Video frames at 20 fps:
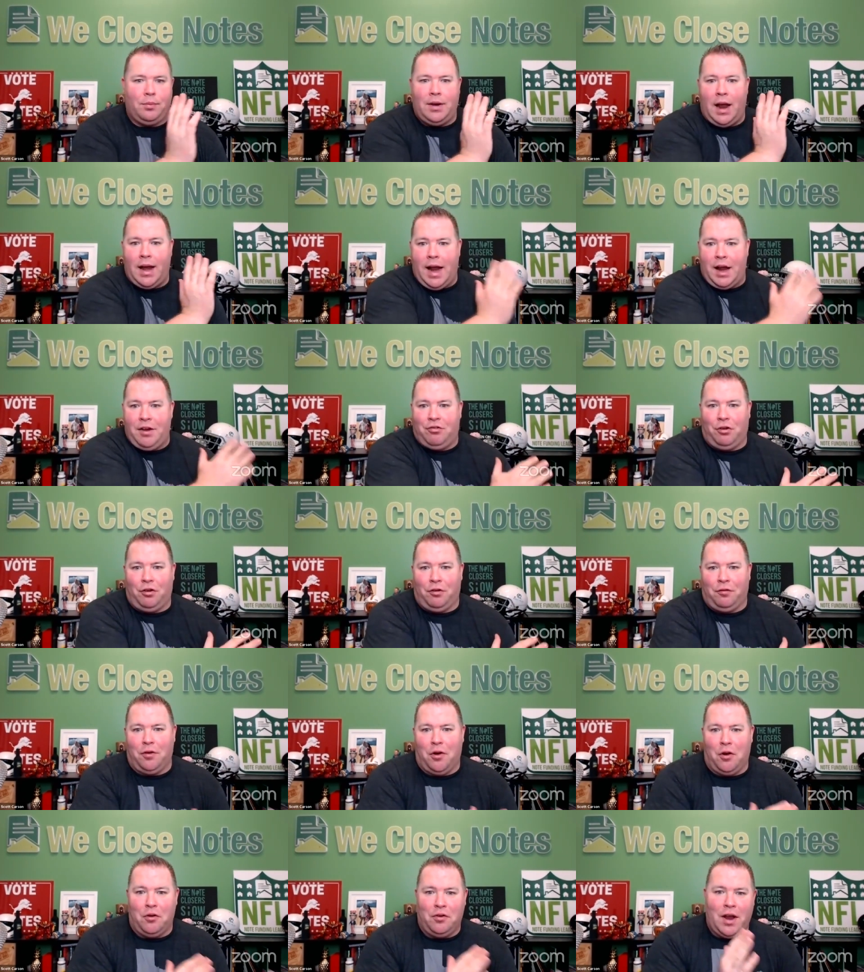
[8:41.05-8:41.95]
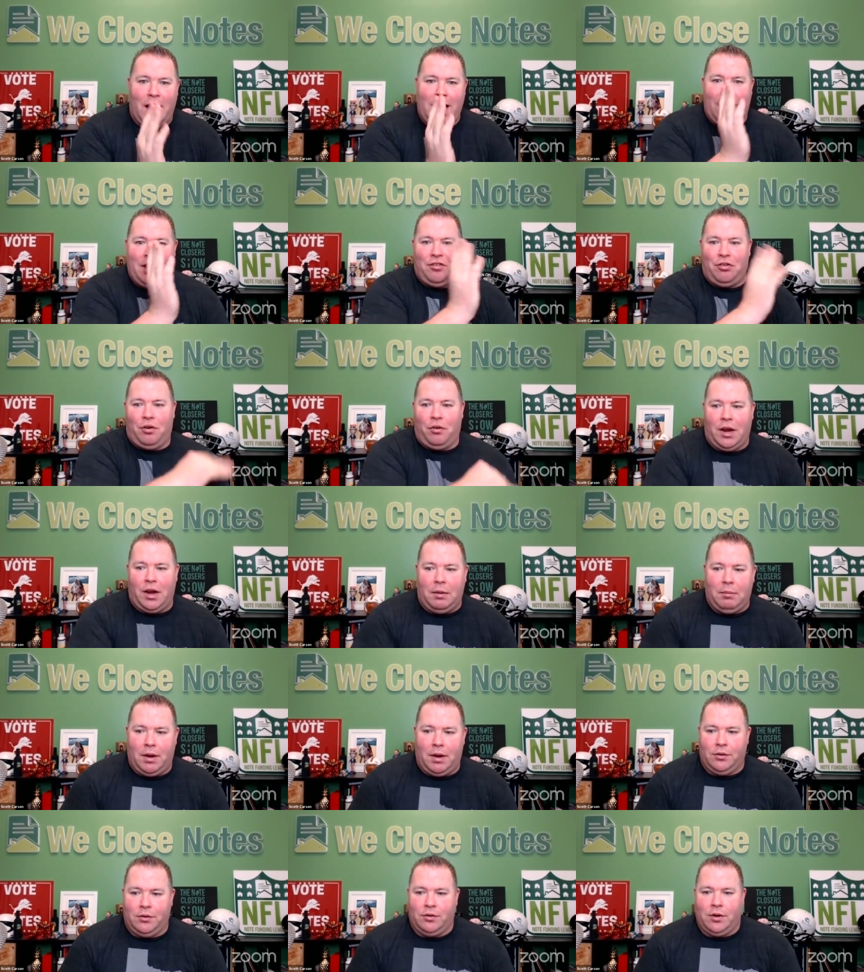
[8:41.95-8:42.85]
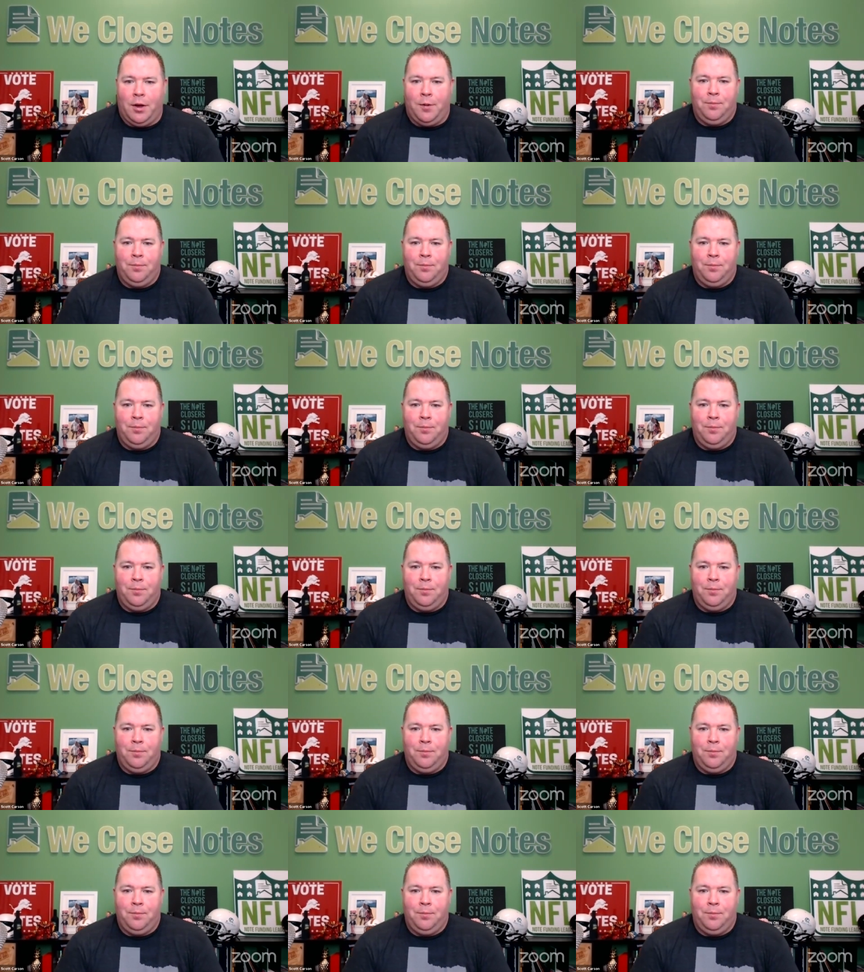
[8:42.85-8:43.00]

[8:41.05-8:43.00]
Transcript: not answer your phone, not answer your emails,